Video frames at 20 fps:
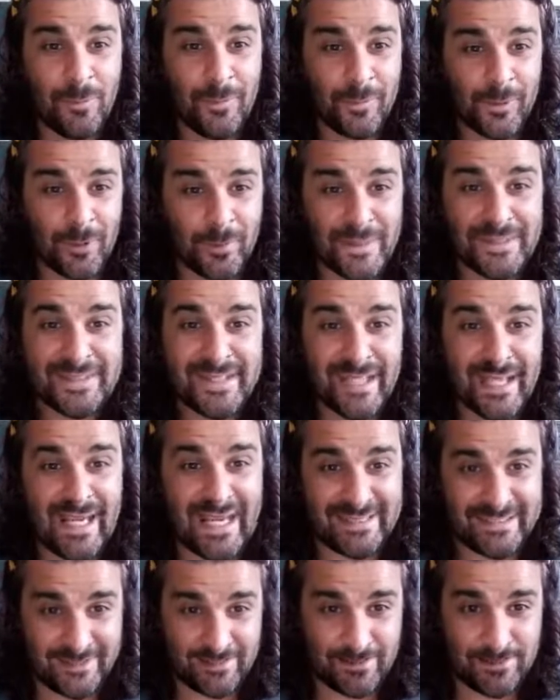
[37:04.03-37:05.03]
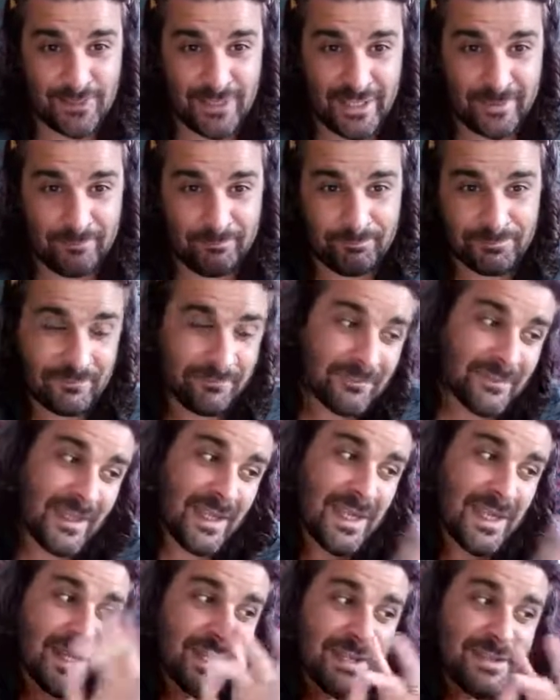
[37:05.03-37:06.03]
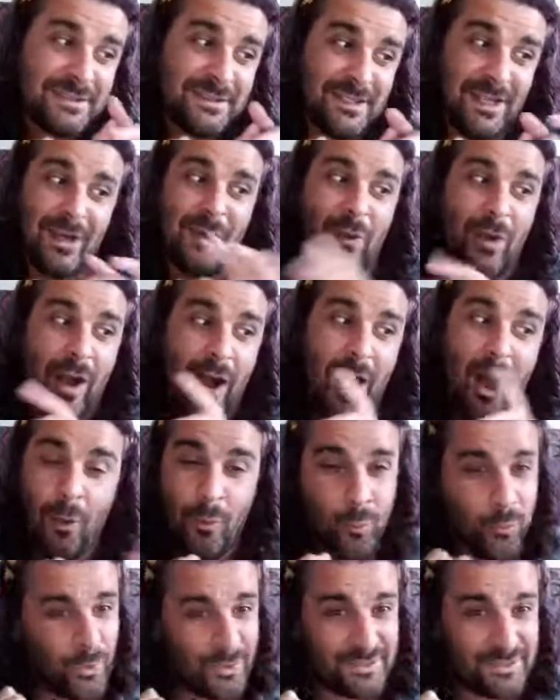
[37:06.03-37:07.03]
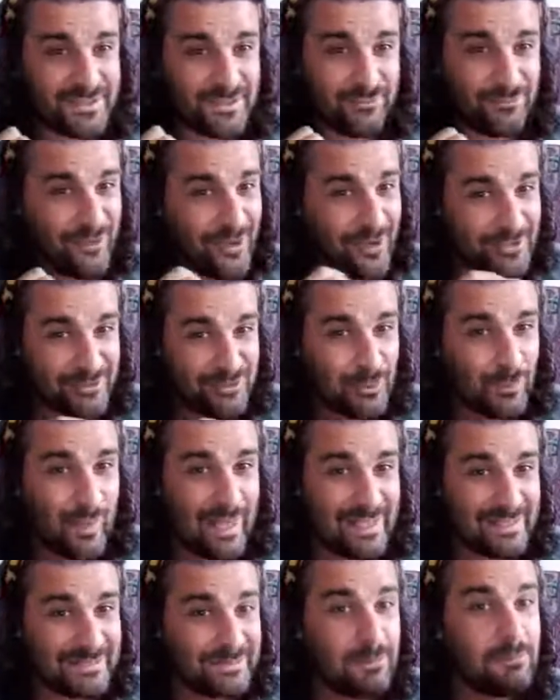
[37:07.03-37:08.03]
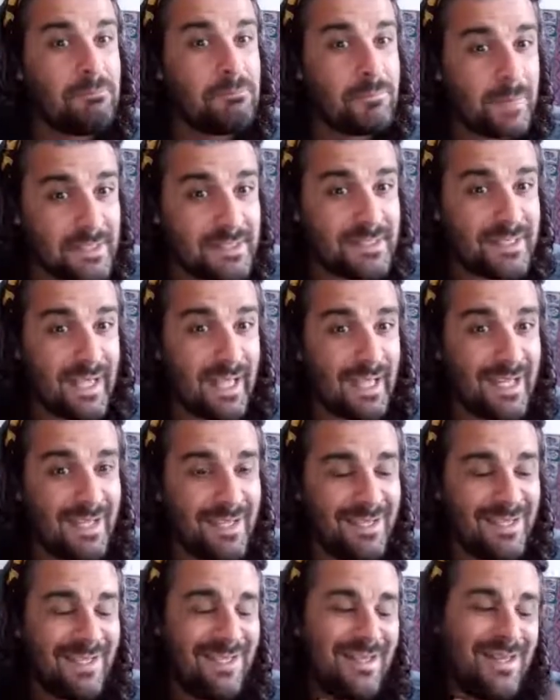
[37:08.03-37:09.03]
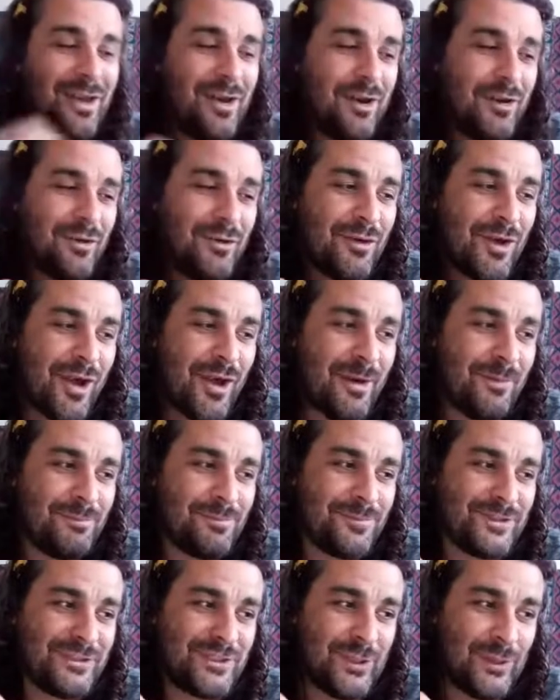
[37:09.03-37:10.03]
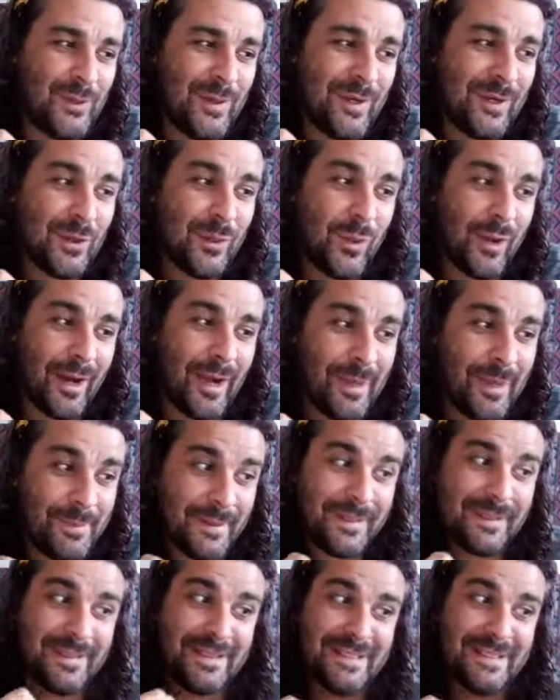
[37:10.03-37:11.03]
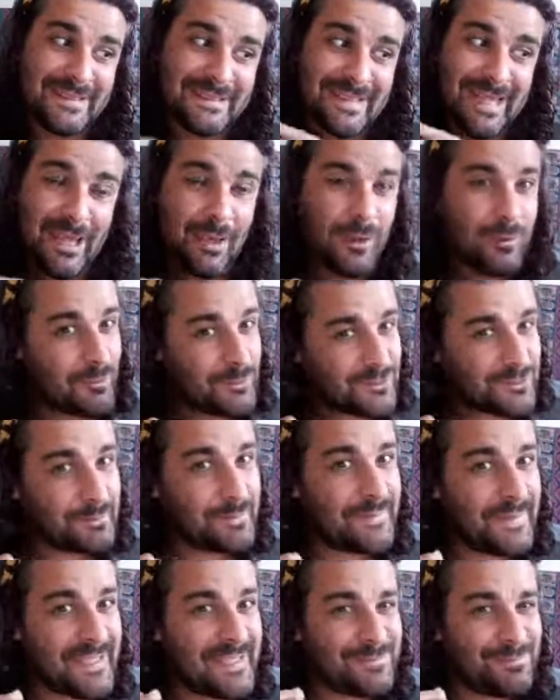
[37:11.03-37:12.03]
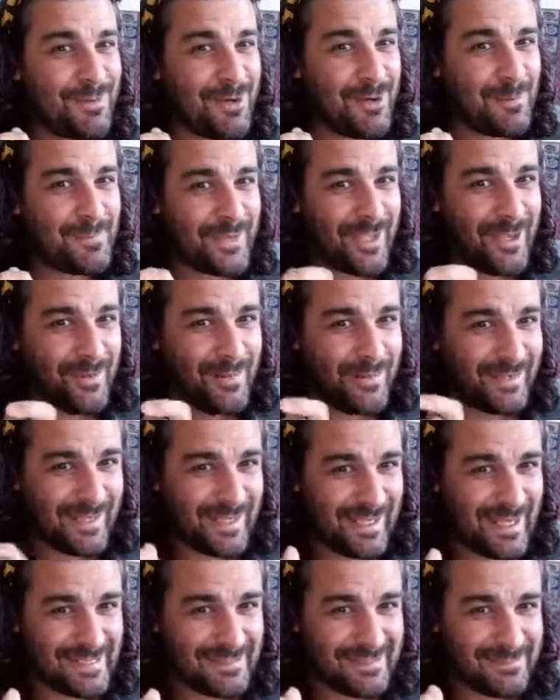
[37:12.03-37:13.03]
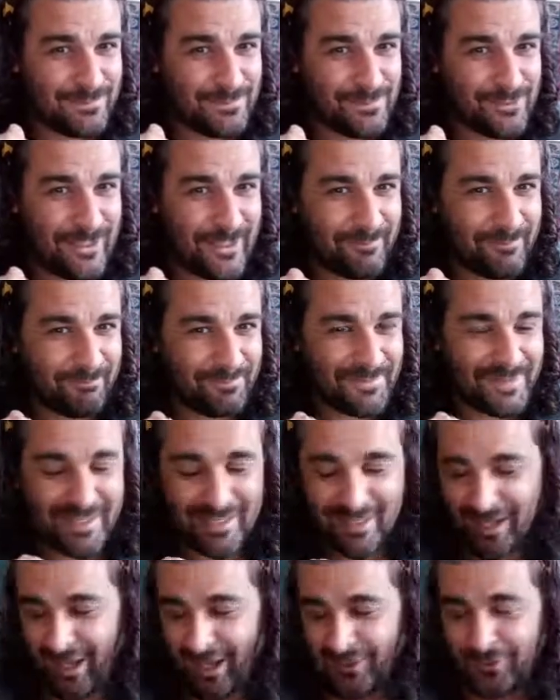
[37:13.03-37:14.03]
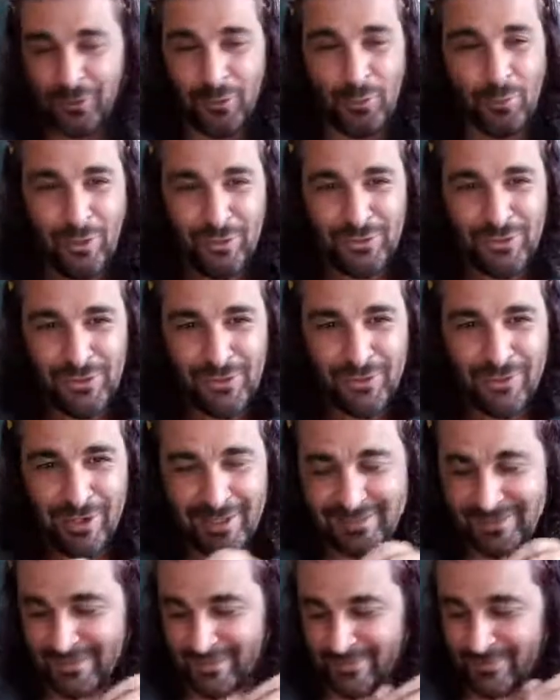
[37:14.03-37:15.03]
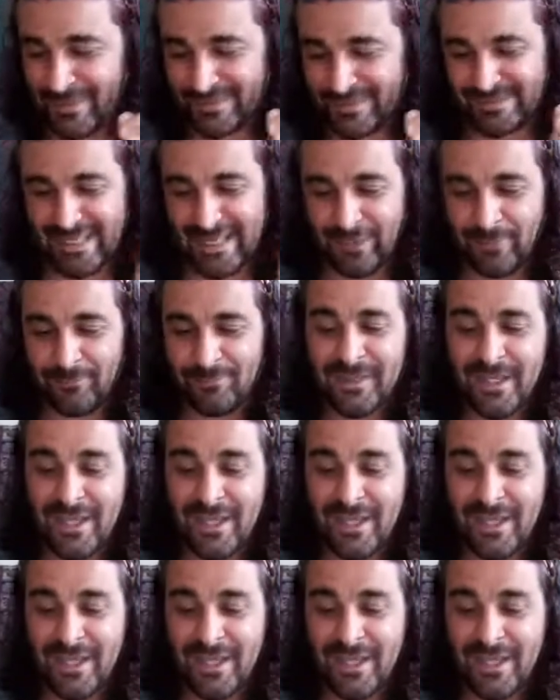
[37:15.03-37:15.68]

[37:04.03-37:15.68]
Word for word: be coming to Glastonbury. So I wouldn't advise to wait till Monday um, to inquire because some of these might be going at Glastonbury. I don't want you guys to miss out.